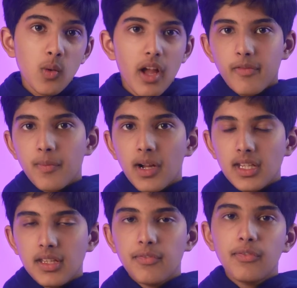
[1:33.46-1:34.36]
you have
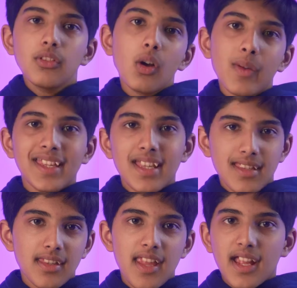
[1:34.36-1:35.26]
money flowing
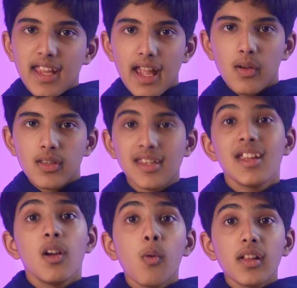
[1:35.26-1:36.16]
into the account,
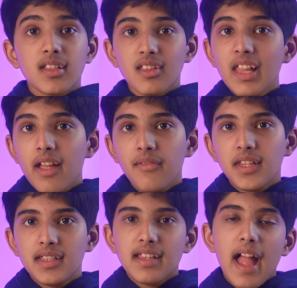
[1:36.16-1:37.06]
what's left
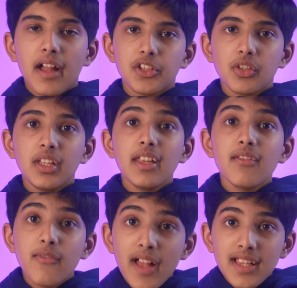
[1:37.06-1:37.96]
is to actually
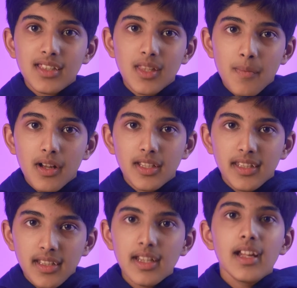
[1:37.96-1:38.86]
invest the money.
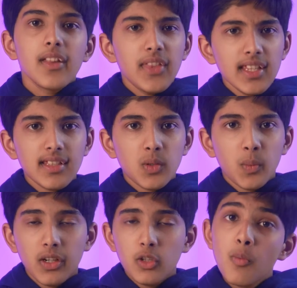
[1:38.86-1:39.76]
This is
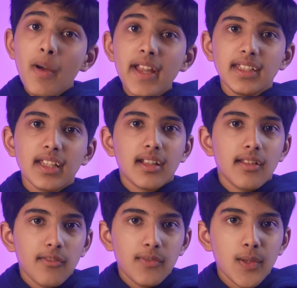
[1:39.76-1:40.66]
where you might get
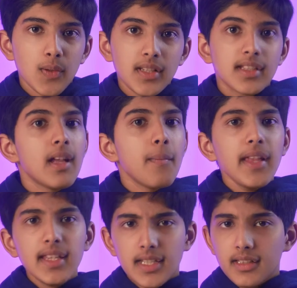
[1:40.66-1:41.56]
confused
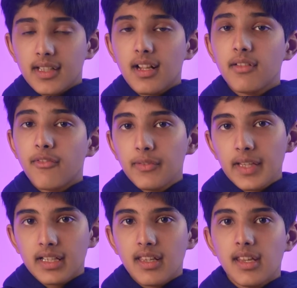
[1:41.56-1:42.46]
based on the
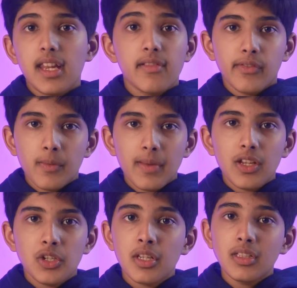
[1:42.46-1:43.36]
conflicting
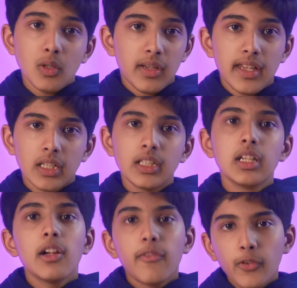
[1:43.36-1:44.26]
information you hear
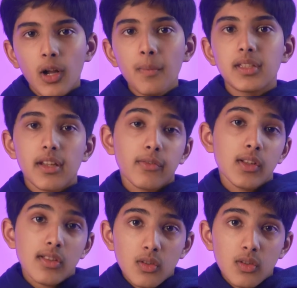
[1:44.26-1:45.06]
from different